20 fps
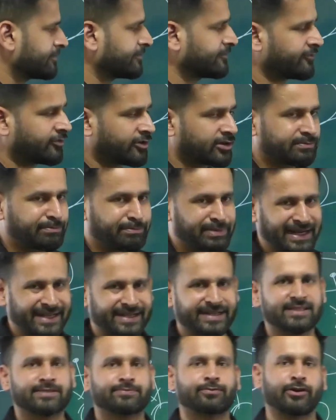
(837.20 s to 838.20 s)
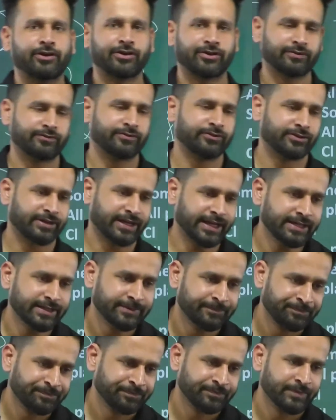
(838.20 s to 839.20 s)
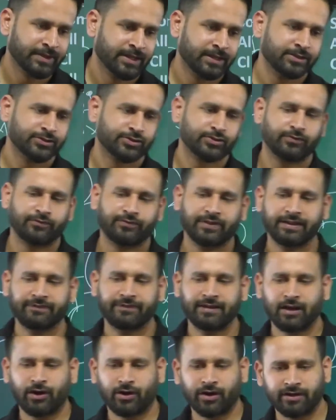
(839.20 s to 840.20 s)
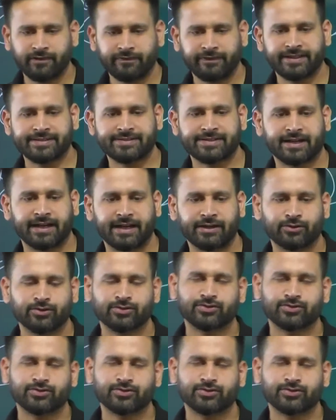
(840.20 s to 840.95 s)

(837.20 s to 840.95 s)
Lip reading: for practice point of view, right? So we will always try to